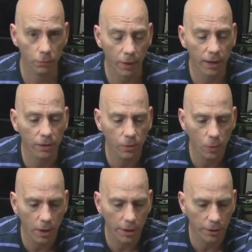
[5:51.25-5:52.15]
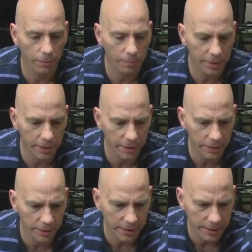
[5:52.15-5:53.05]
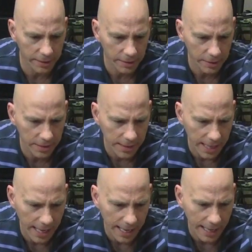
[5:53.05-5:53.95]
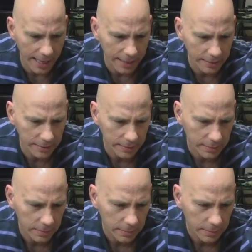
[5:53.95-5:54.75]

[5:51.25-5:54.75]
regular water beer is at